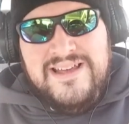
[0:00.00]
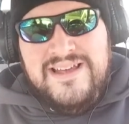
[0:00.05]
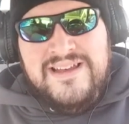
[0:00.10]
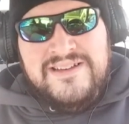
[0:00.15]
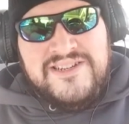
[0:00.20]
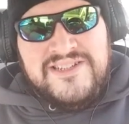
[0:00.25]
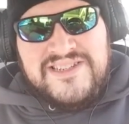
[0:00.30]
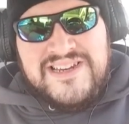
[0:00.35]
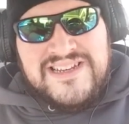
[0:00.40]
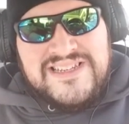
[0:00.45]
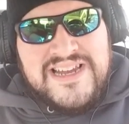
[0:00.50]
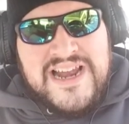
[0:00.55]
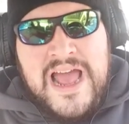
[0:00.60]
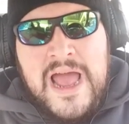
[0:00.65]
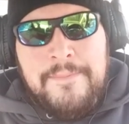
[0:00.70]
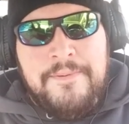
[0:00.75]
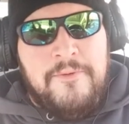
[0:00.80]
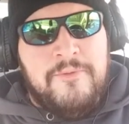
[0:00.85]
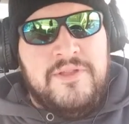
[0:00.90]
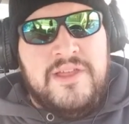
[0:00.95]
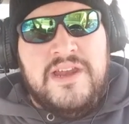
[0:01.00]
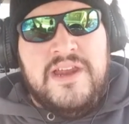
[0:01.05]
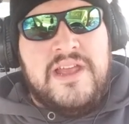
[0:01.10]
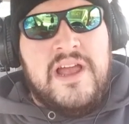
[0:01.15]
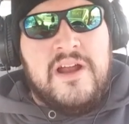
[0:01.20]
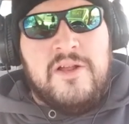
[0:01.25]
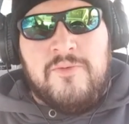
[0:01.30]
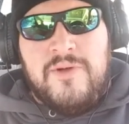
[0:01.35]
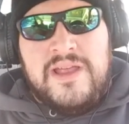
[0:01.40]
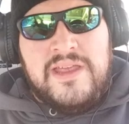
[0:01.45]
It just doesn't happen with any
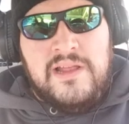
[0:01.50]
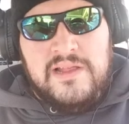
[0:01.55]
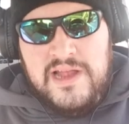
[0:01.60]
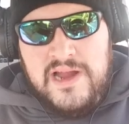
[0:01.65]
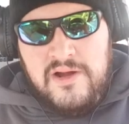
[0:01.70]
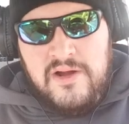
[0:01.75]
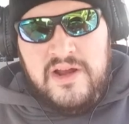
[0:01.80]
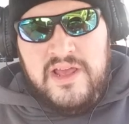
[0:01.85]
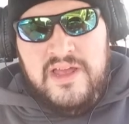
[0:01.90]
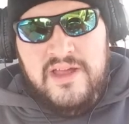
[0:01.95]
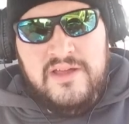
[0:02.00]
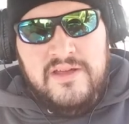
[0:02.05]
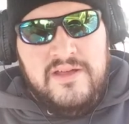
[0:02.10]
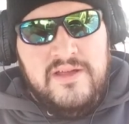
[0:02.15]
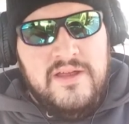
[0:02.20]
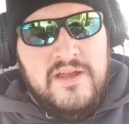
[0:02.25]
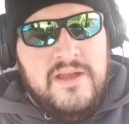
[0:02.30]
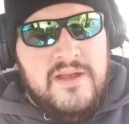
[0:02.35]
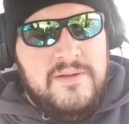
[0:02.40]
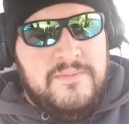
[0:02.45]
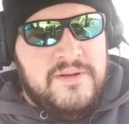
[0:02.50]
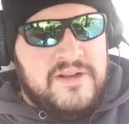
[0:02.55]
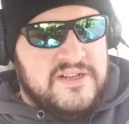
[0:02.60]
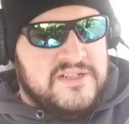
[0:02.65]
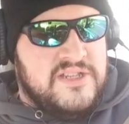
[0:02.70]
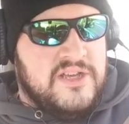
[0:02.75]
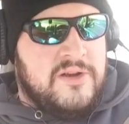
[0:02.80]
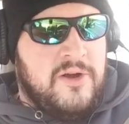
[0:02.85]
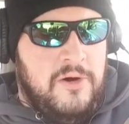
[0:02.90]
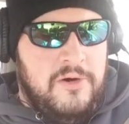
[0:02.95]
kind of regularity
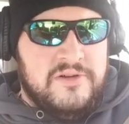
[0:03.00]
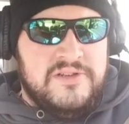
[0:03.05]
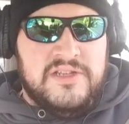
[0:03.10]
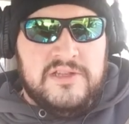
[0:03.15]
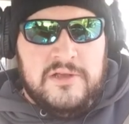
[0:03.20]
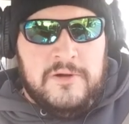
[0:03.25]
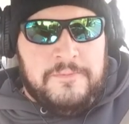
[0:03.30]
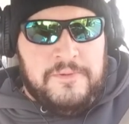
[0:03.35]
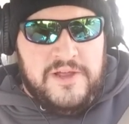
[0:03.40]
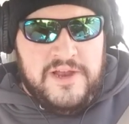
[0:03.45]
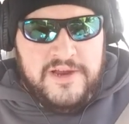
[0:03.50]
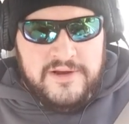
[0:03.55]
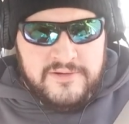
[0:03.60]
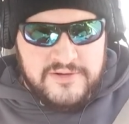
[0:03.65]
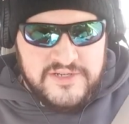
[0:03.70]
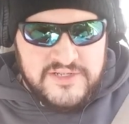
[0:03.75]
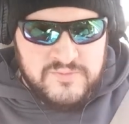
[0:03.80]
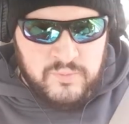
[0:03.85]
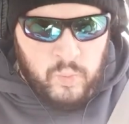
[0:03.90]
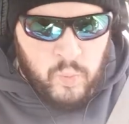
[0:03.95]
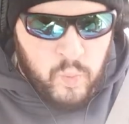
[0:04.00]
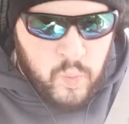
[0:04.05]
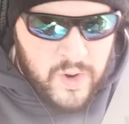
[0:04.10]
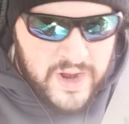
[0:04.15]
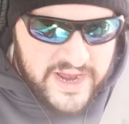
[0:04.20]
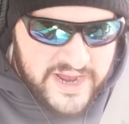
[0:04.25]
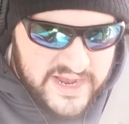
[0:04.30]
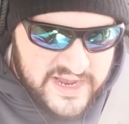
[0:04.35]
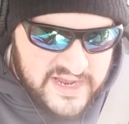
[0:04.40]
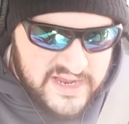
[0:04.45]
because the cards that they're playing are just
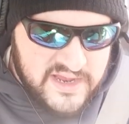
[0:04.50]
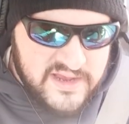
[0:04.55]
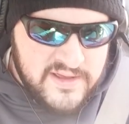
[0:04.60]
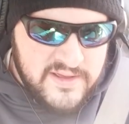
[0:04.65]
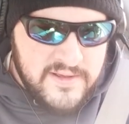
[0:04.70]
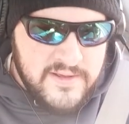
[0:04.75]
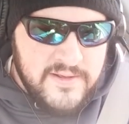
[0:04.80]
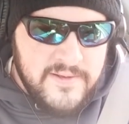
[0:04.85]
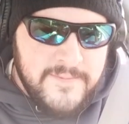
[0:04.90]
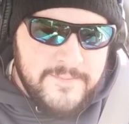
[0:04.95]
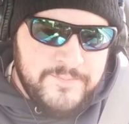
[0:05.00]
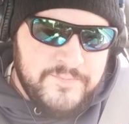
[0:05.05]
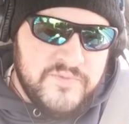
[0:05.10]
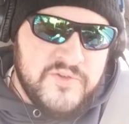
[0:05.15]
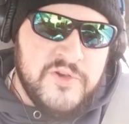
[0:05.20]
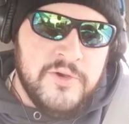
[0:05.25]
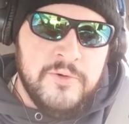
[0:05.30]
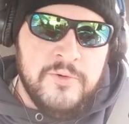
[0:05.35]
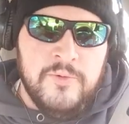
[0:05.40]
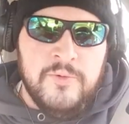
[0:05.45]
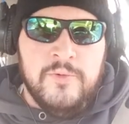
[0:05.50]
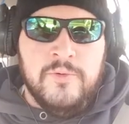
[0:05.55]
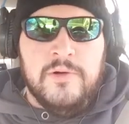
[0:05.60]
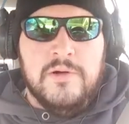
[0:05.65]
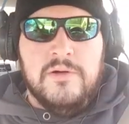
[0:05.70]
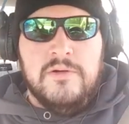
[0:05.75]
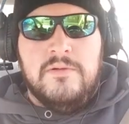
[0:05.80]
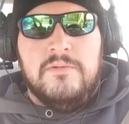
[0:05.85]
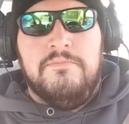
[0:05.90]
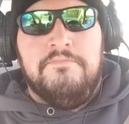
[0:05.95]
way
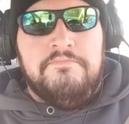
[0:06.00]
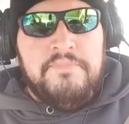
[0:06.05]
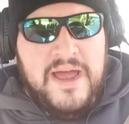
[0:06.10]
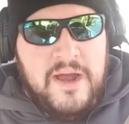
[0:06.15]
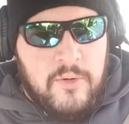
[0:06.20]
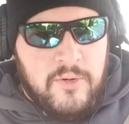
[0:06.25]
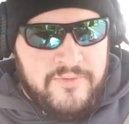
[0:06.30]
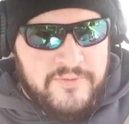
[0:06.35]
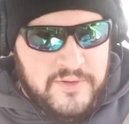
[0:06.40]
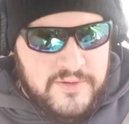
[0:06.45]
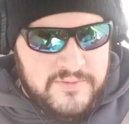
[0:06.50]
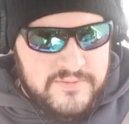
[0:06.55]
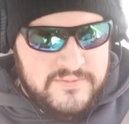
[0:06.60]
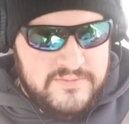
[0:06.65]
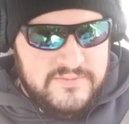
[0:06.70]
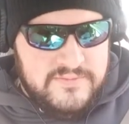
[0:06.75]
too powerful.